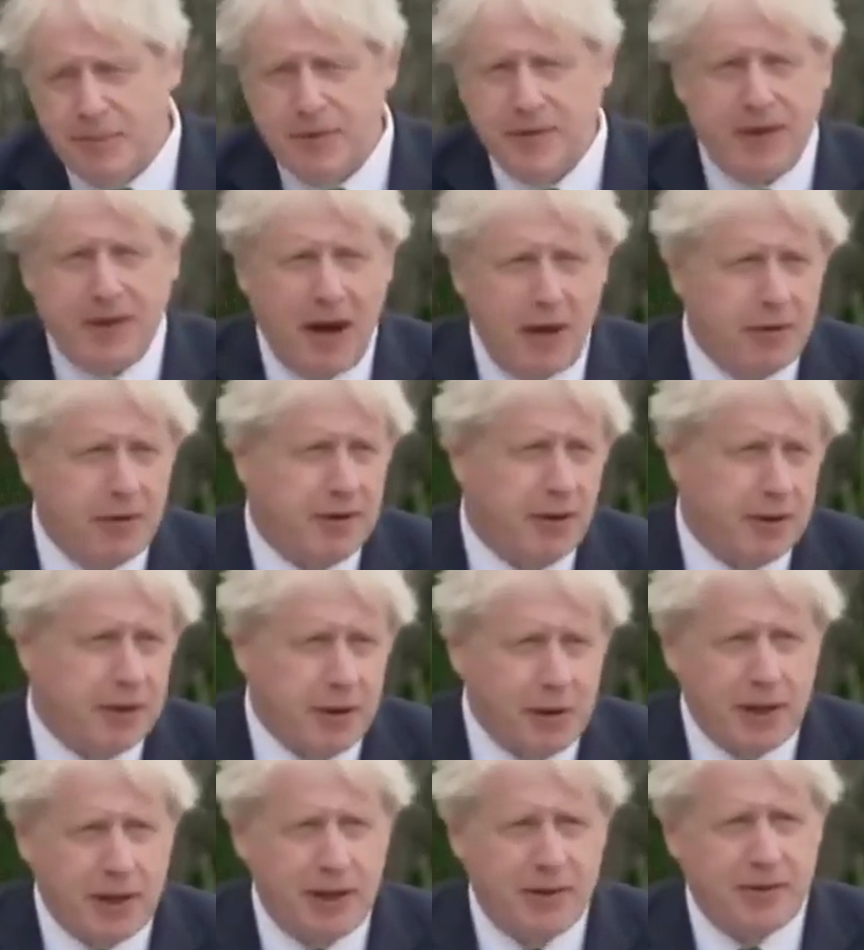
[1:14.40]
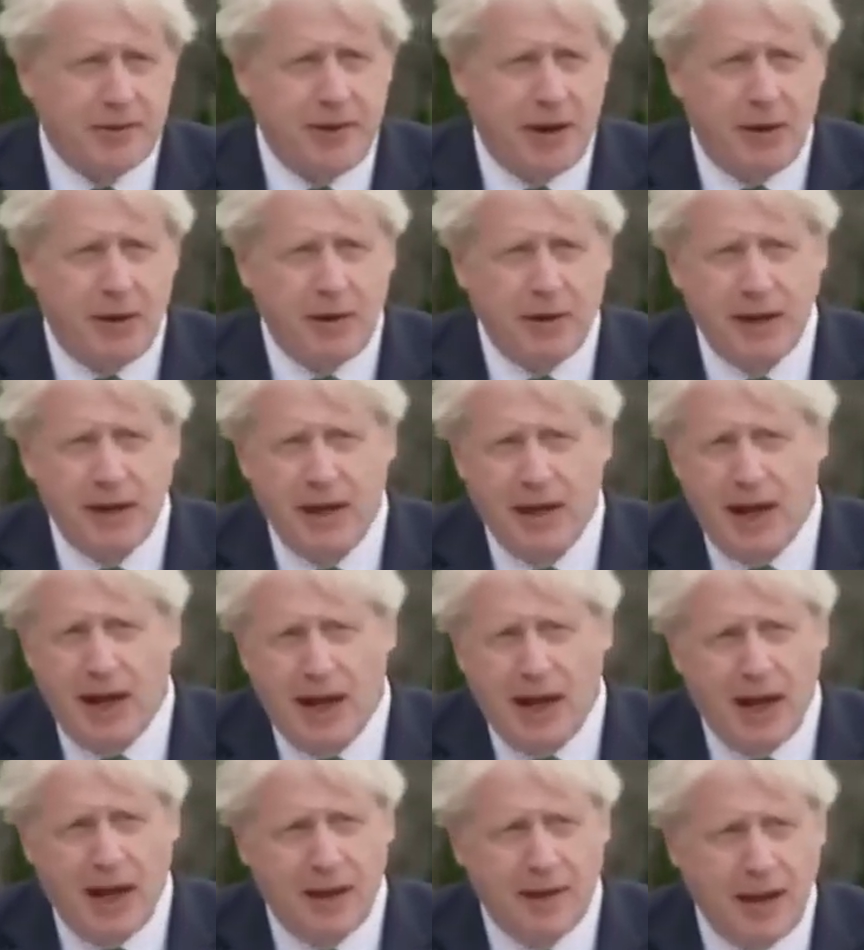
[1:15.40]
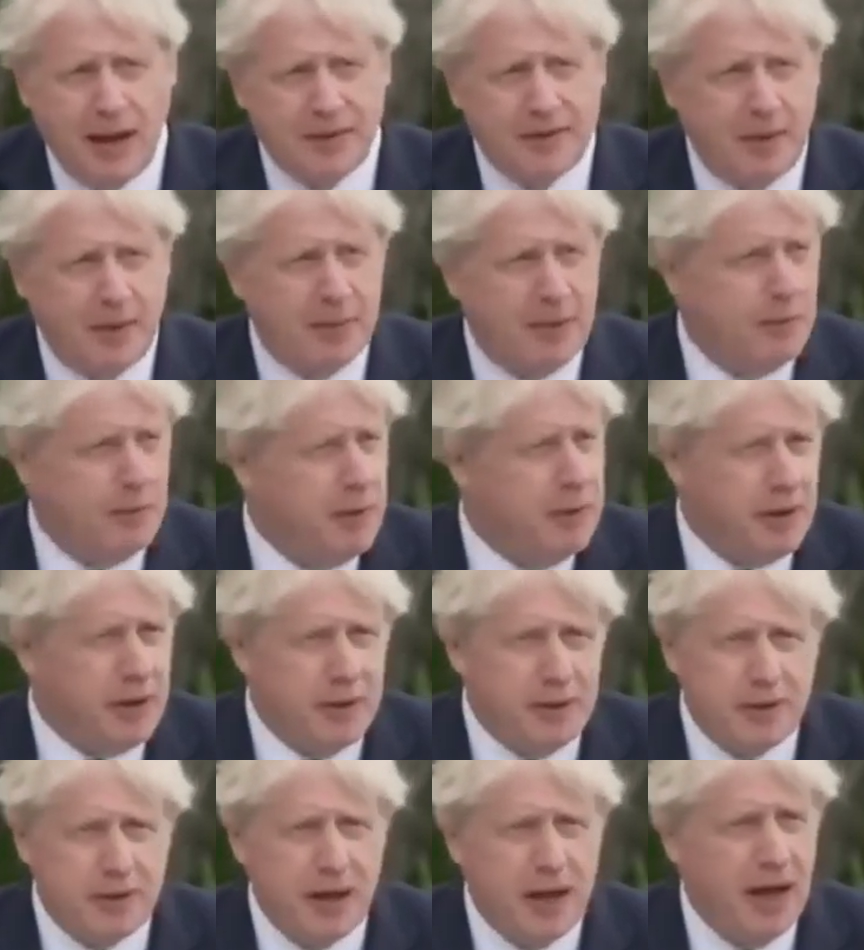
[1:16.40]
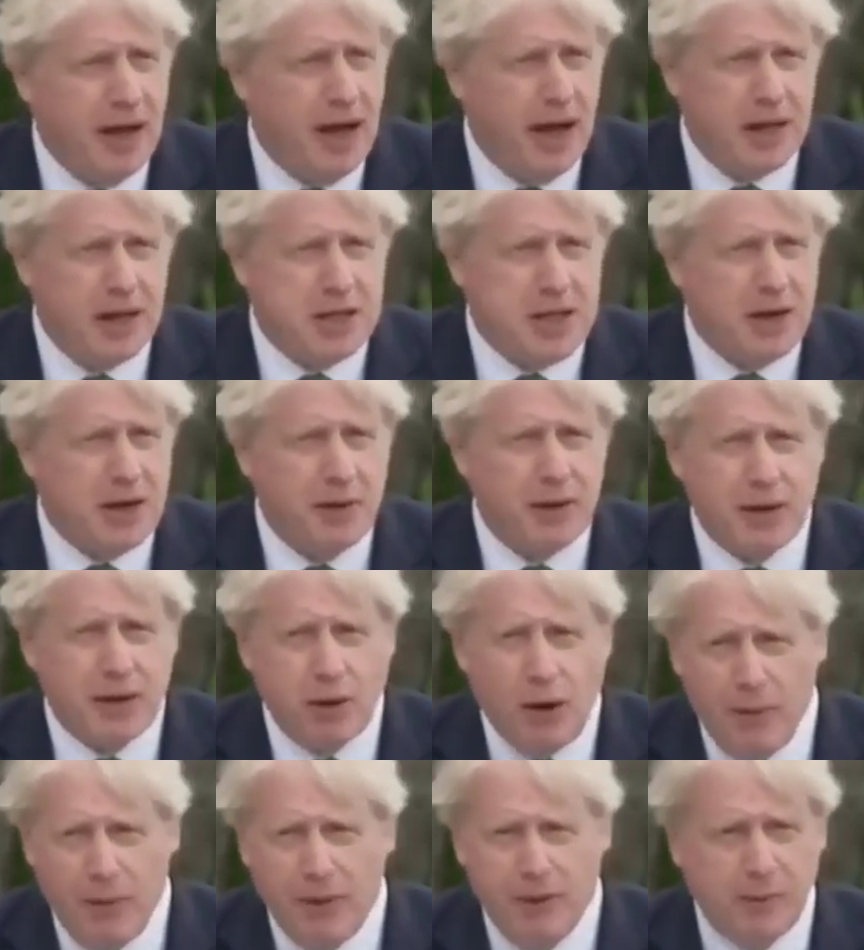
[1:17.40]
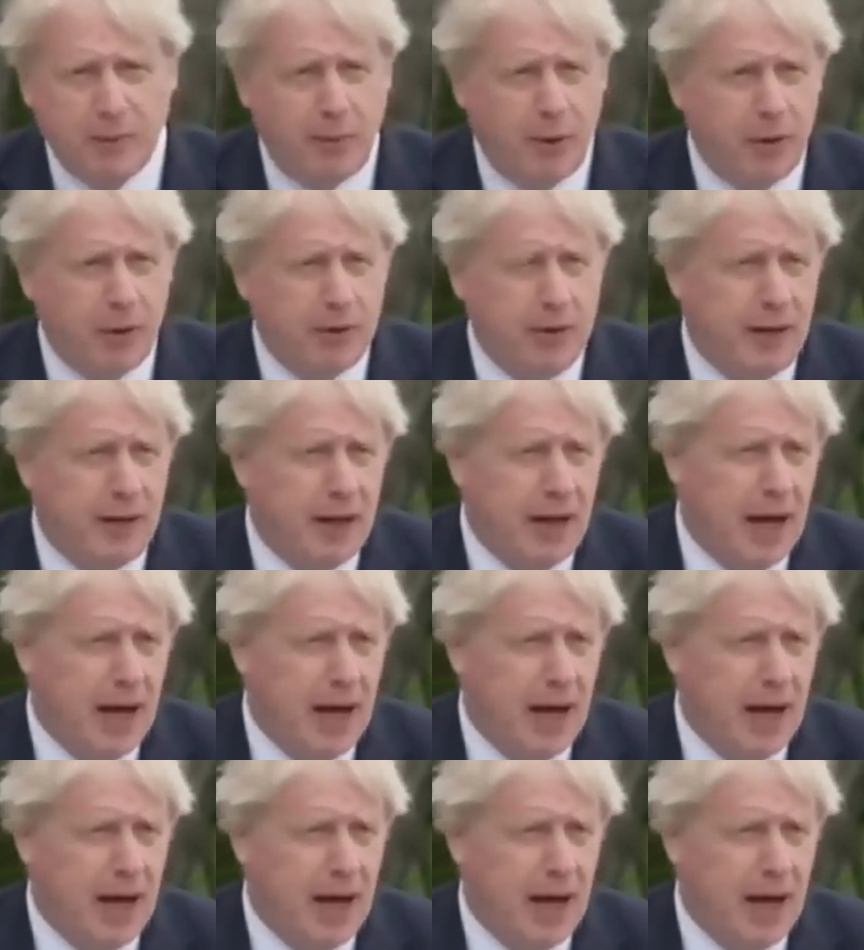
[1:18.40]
deterrent, our nuclear deterrent, that's something we don't generally comment upon.